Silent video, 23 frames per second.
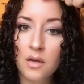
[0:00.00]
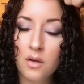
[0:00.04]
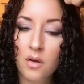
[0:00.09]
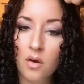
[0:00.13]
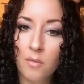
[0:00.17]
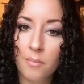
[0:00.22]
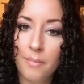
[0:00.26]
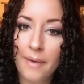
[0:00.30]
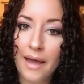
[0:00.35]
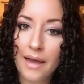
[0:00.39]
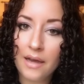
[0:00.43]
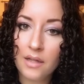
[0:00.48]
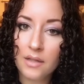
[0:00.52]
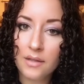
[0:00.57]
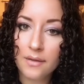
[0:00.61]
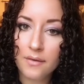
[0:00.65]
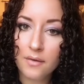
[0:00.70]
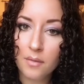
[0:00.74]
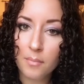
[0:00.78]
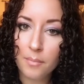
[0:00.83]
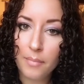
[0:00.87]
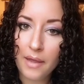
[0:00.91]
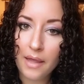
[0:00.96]
Go back a
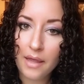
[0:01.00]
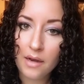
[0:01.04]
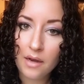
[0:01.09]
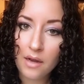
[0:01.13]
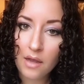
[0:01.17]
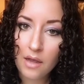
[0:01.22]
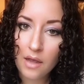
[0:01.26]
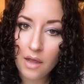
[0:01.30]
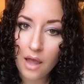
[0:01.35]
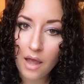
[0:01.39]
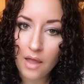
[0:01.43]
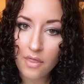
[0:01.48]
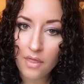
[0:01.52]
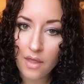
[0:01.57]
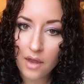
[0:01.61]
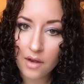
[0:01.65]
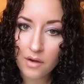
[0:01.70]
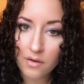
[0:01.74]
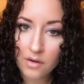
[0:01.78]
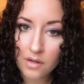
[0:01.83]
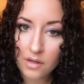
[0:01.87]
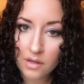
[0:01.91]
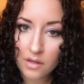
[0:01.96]
little bit, and
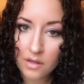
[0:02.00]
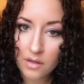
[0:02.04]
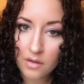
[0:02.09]
then